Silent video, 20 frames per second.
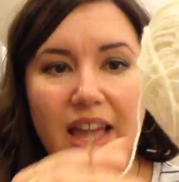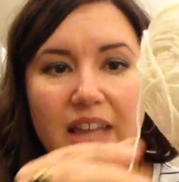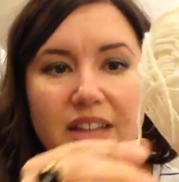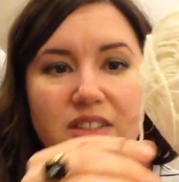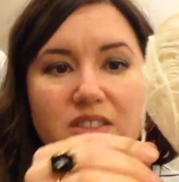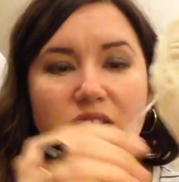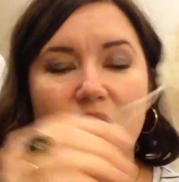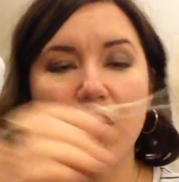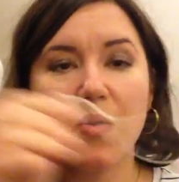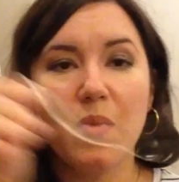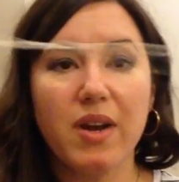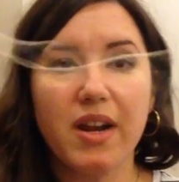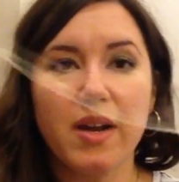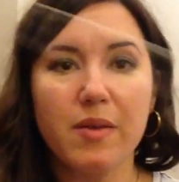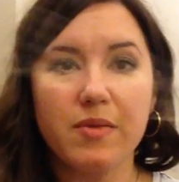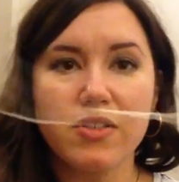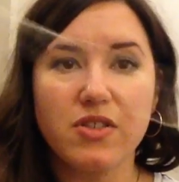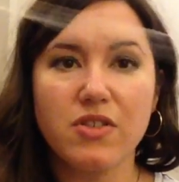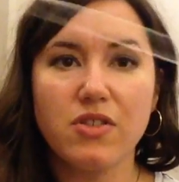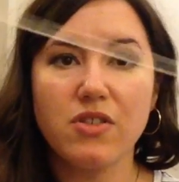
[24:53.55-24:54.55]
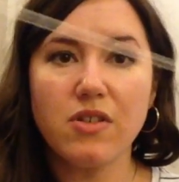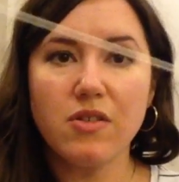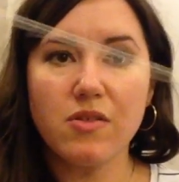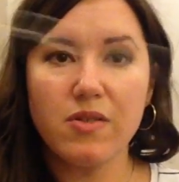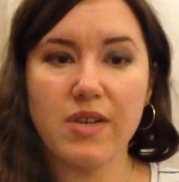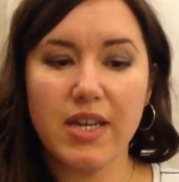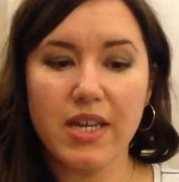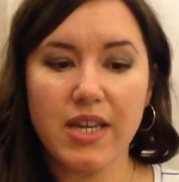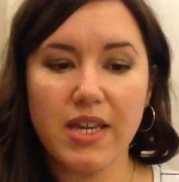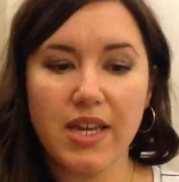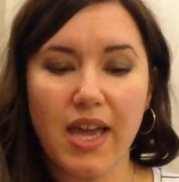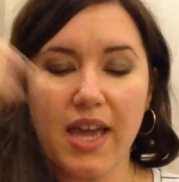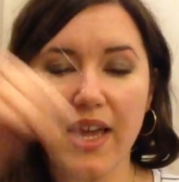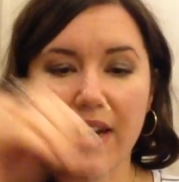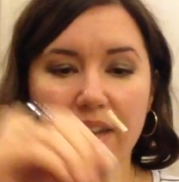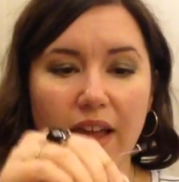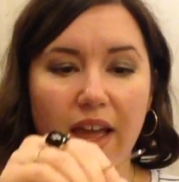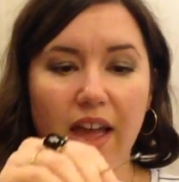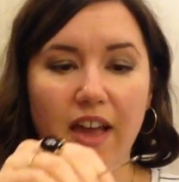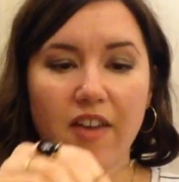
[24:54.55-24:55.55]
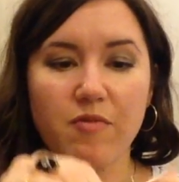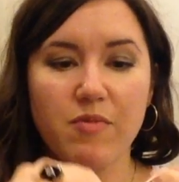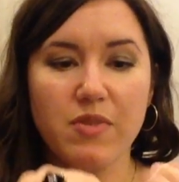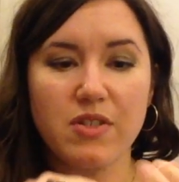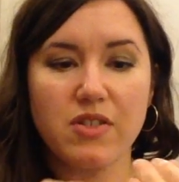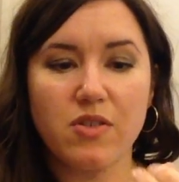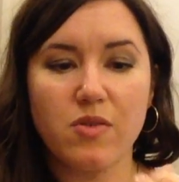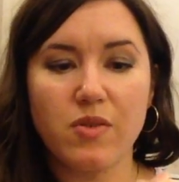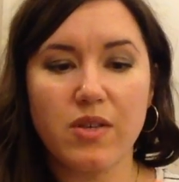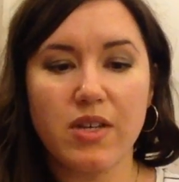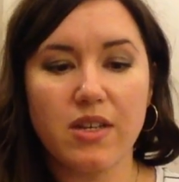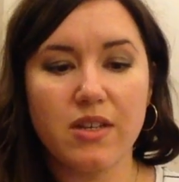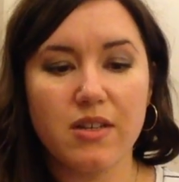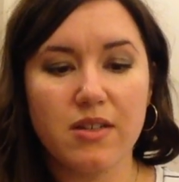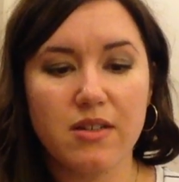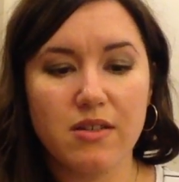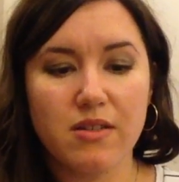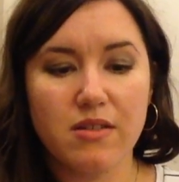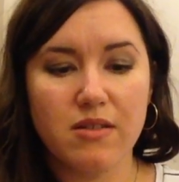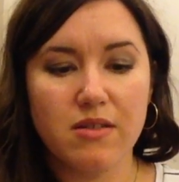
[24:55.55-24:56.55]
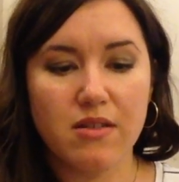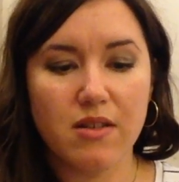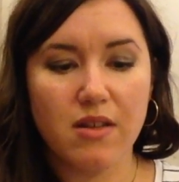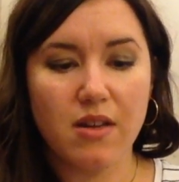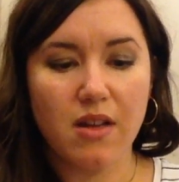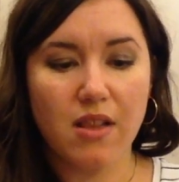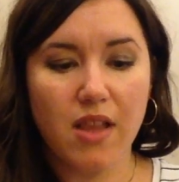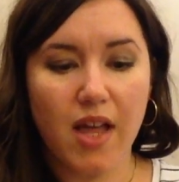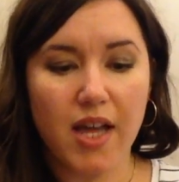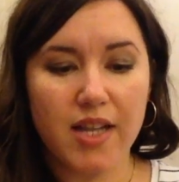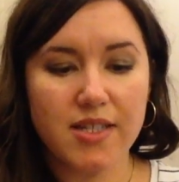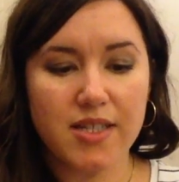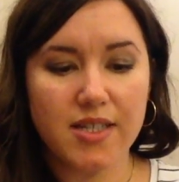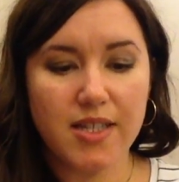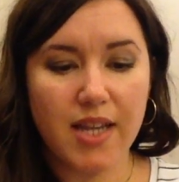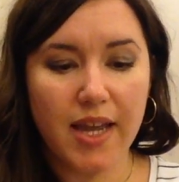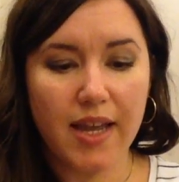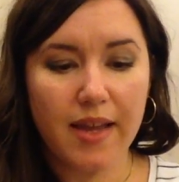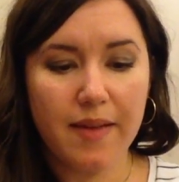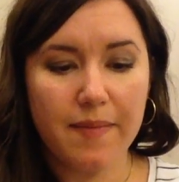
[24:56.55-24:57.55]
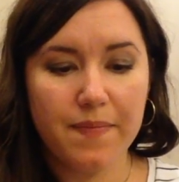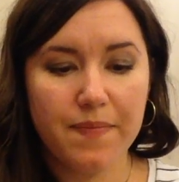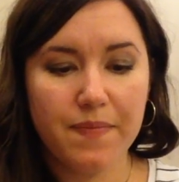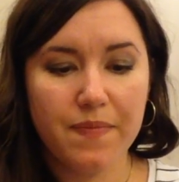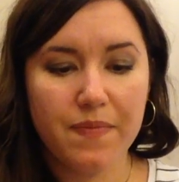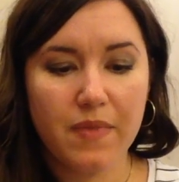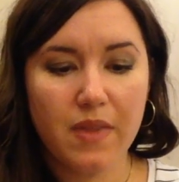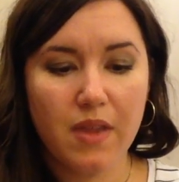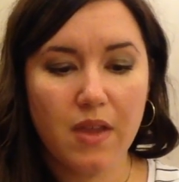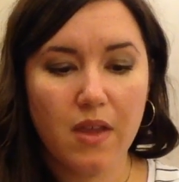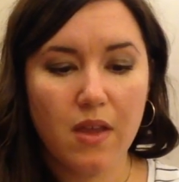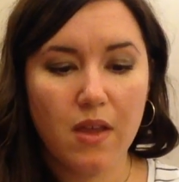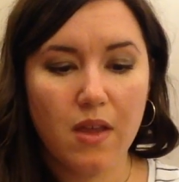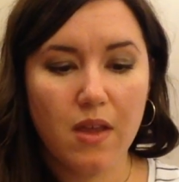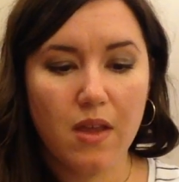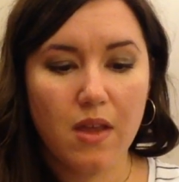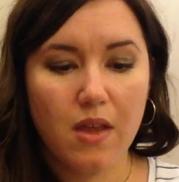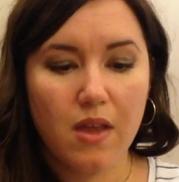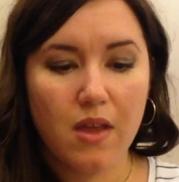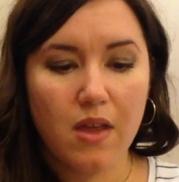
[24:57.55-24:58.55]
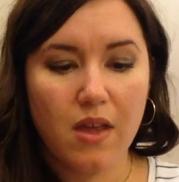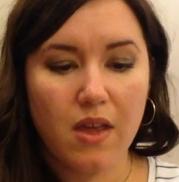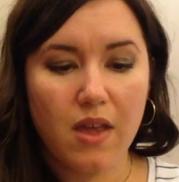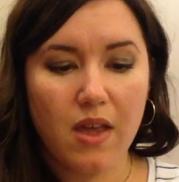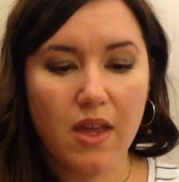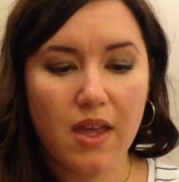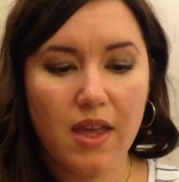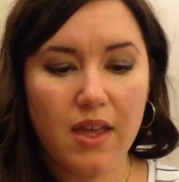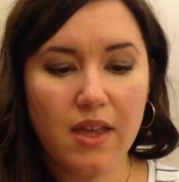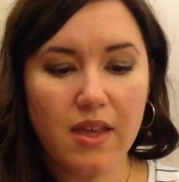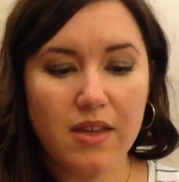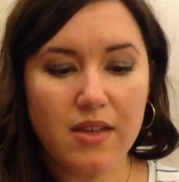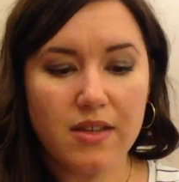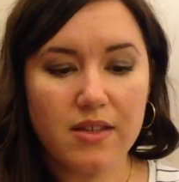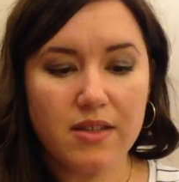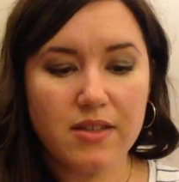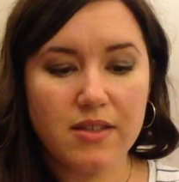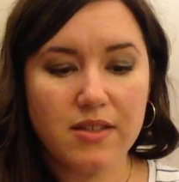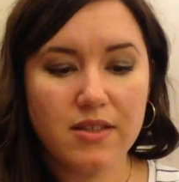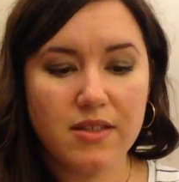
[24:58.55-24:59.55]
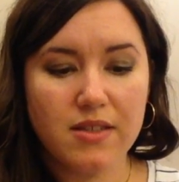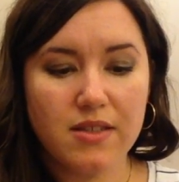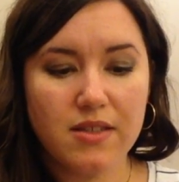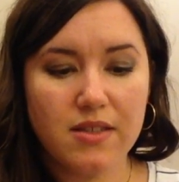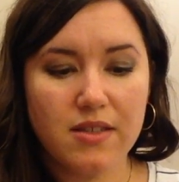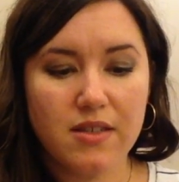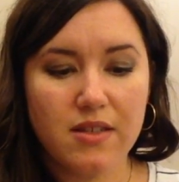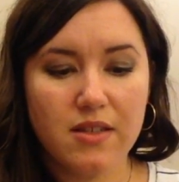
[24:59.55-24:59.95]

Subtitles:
And so what I was doing and have been doing a lot today is